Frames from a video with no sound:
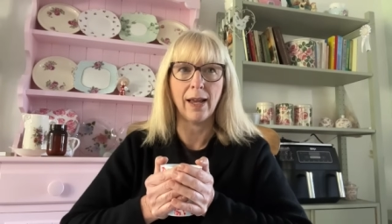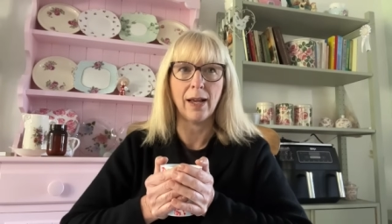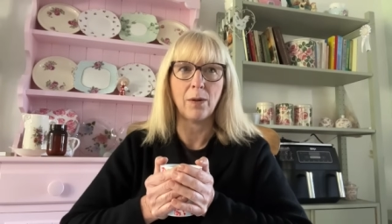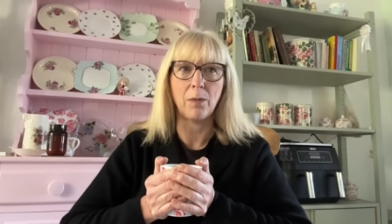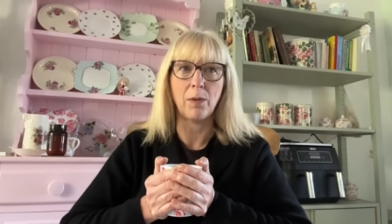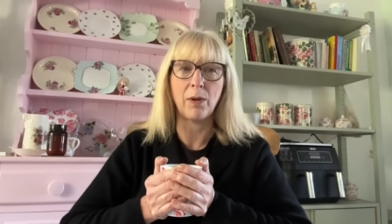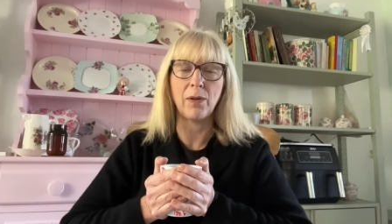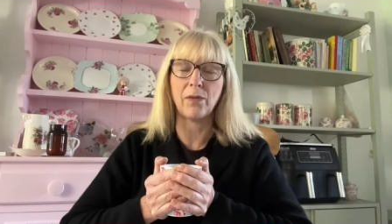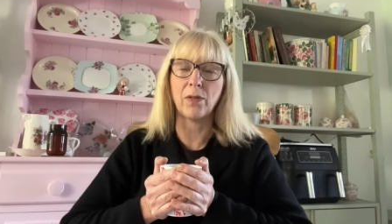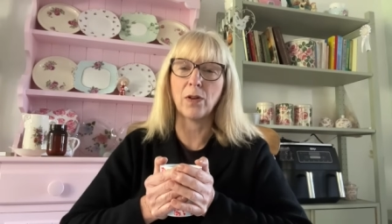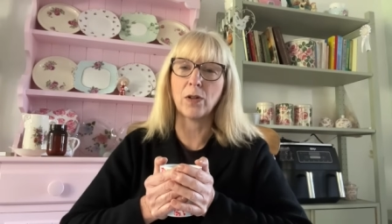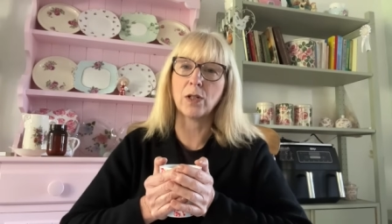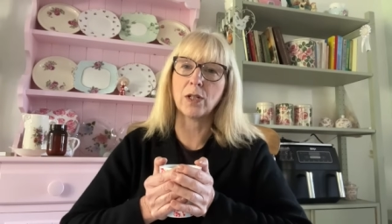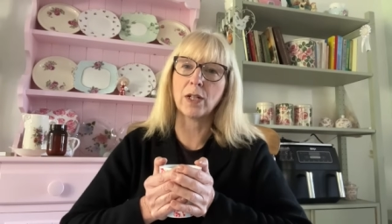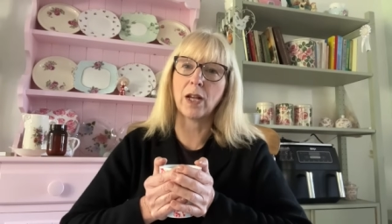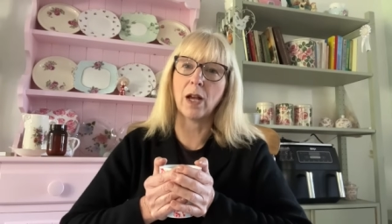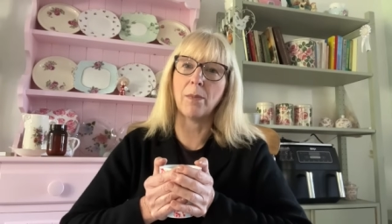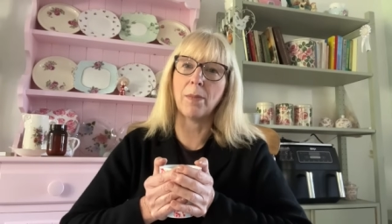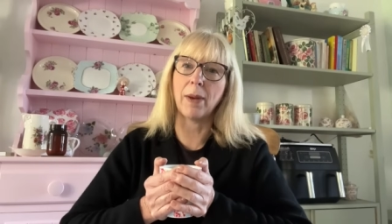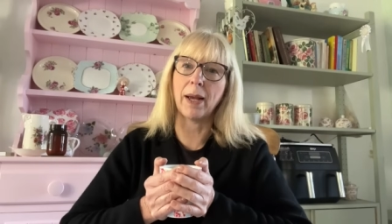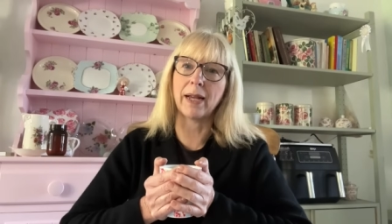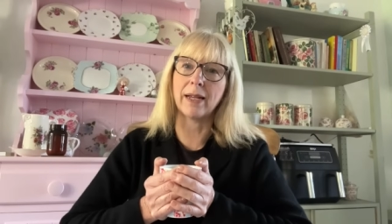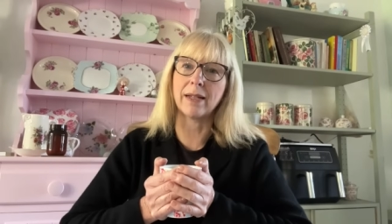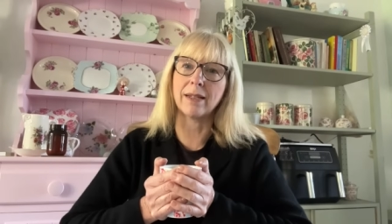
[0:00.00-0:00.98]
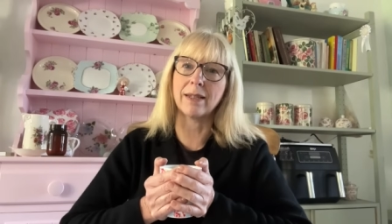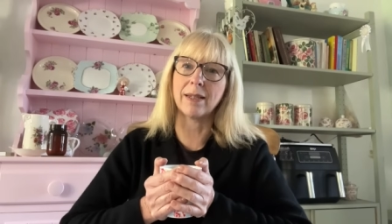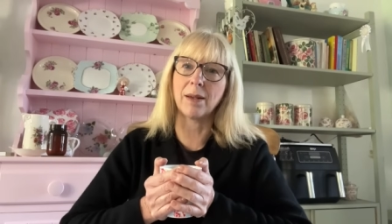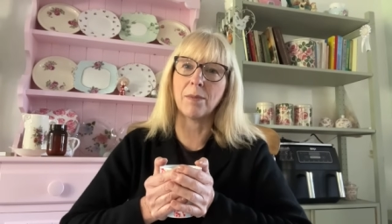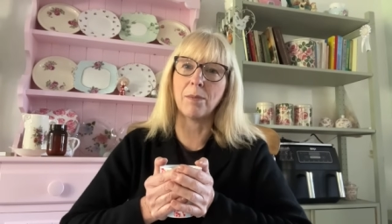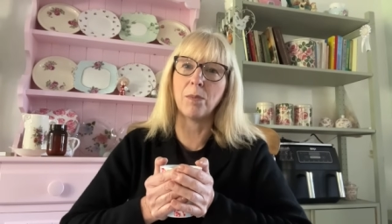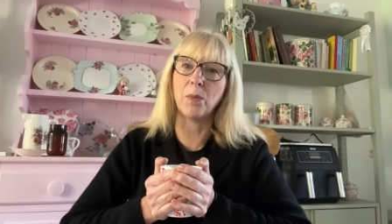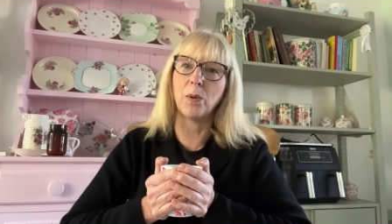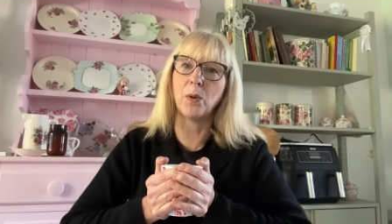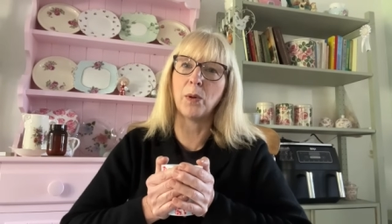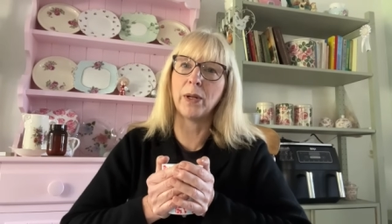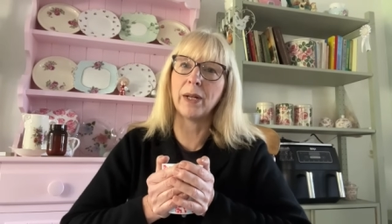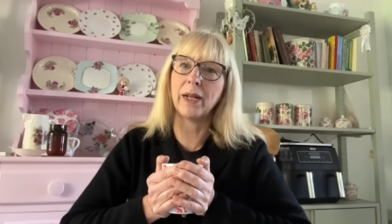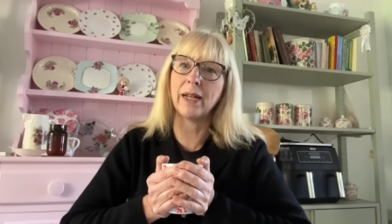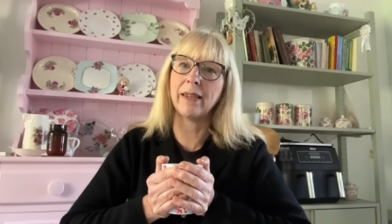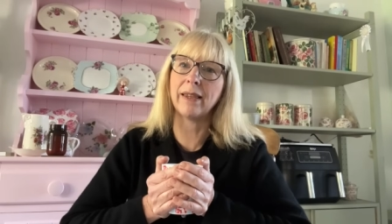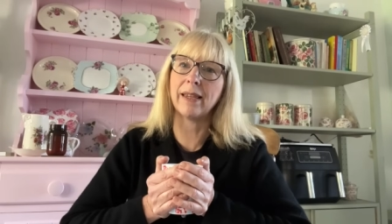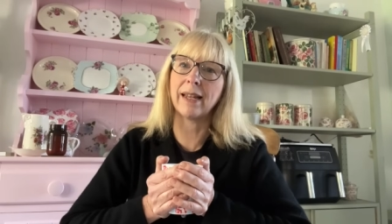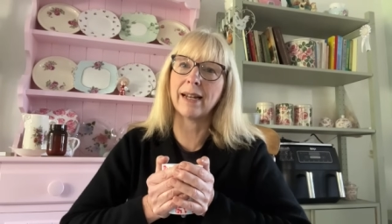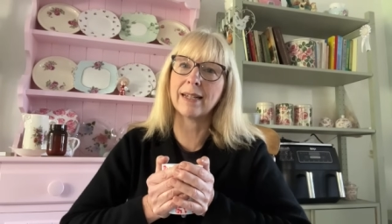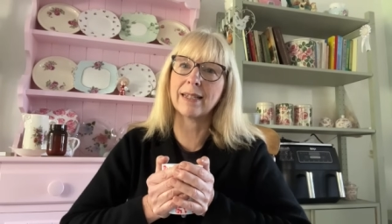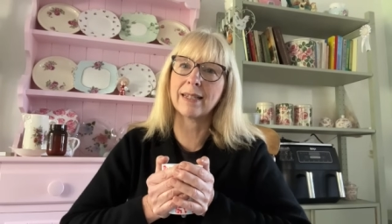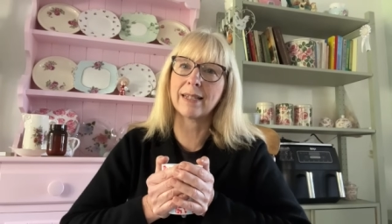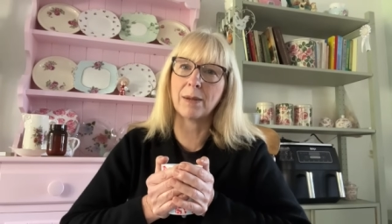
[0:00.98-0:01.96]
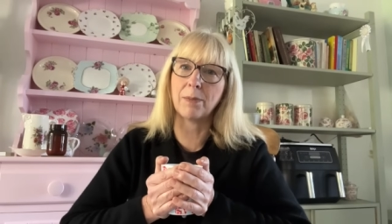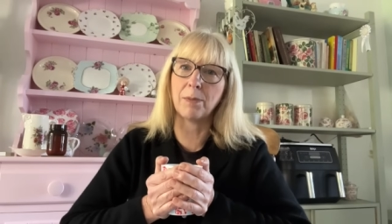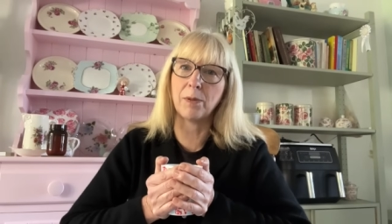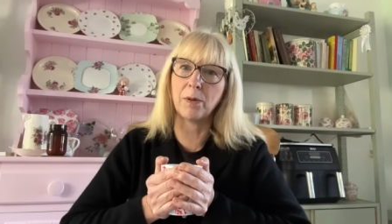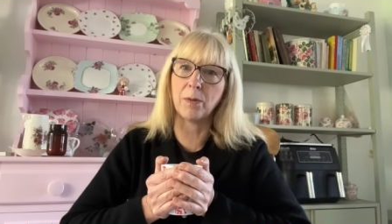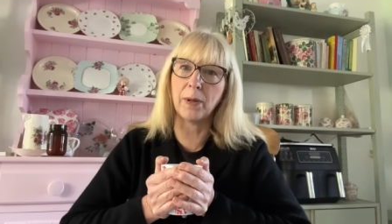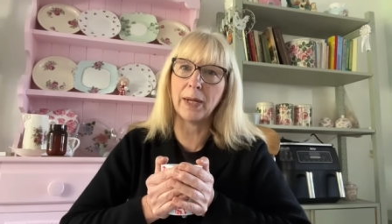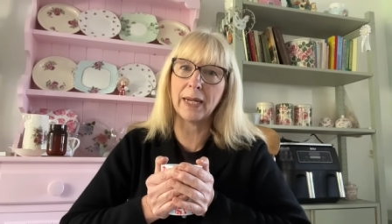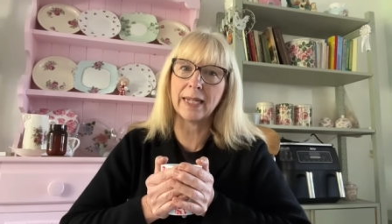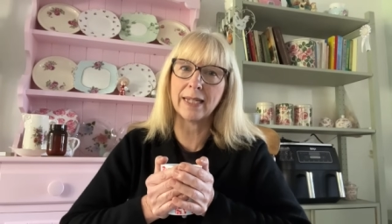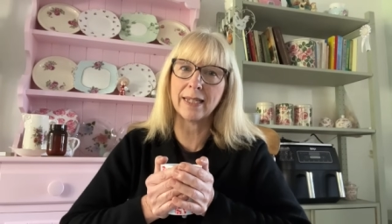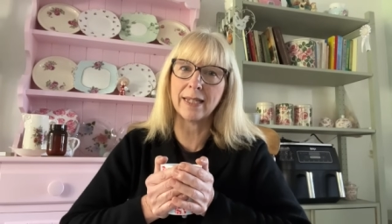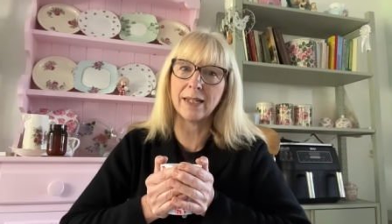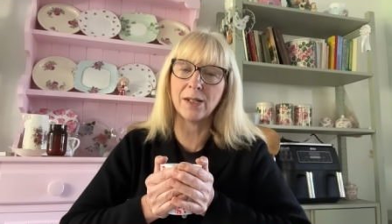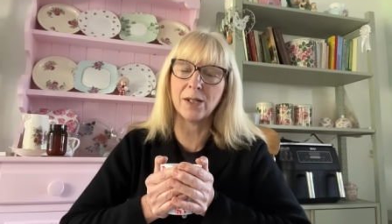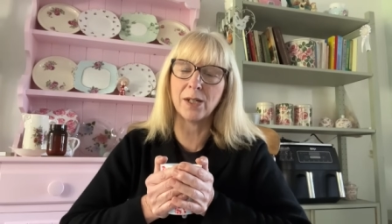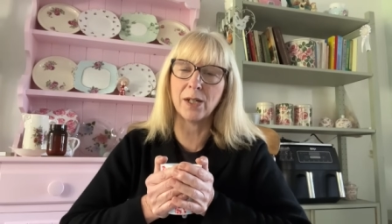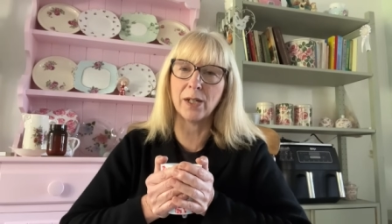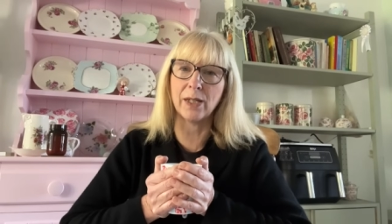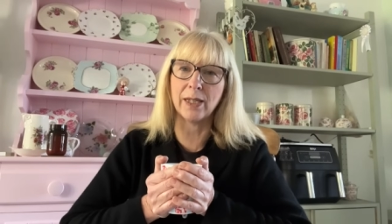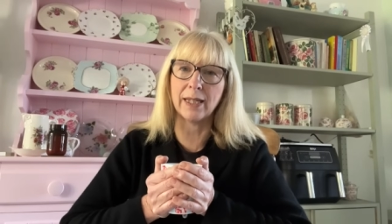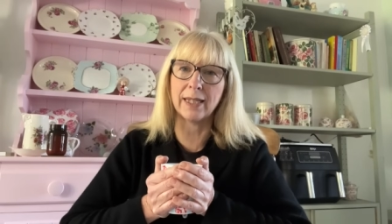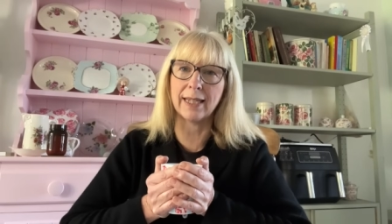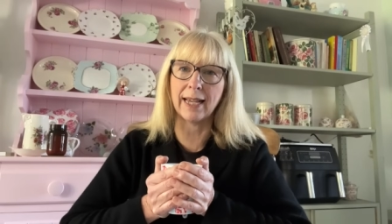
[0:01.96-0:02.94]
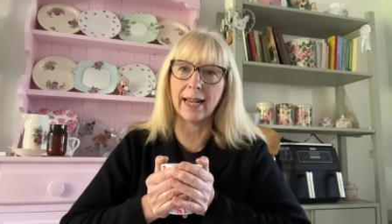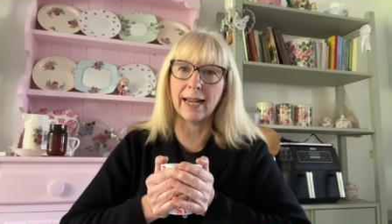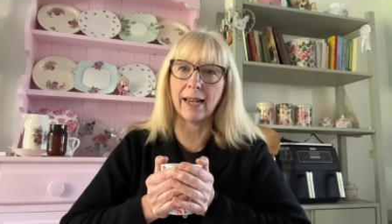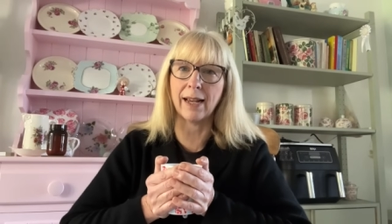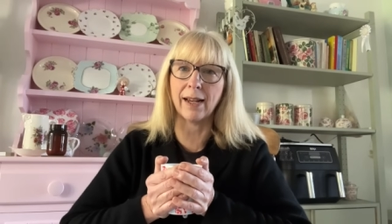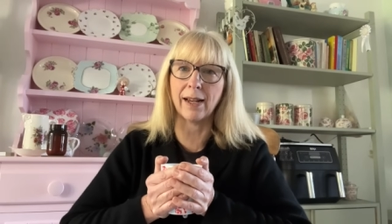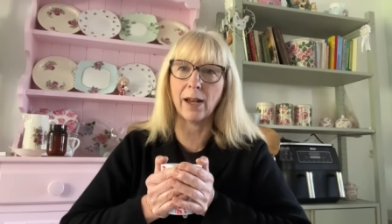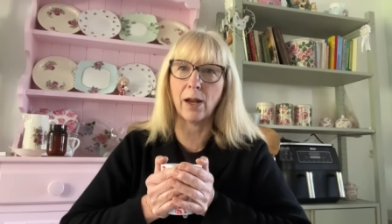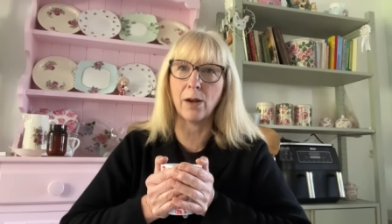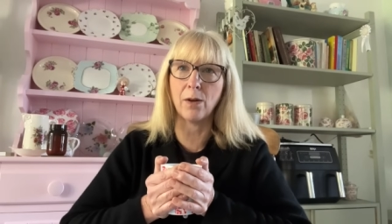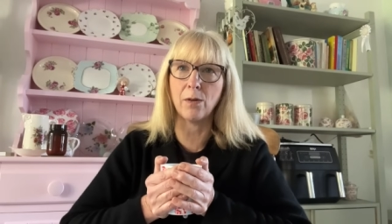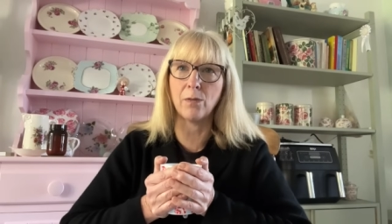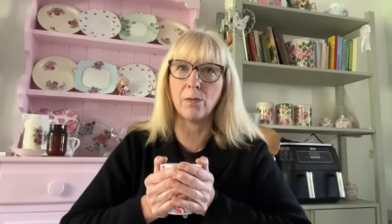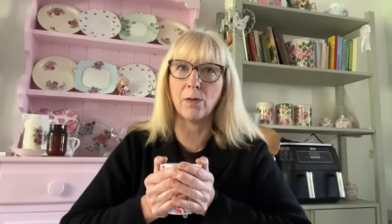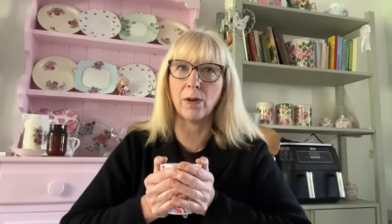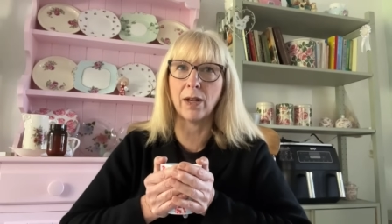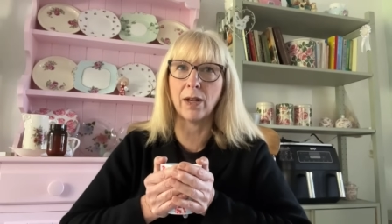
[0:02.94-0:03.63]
We've got to go back at some point in the next couple of weeks and do the second coat for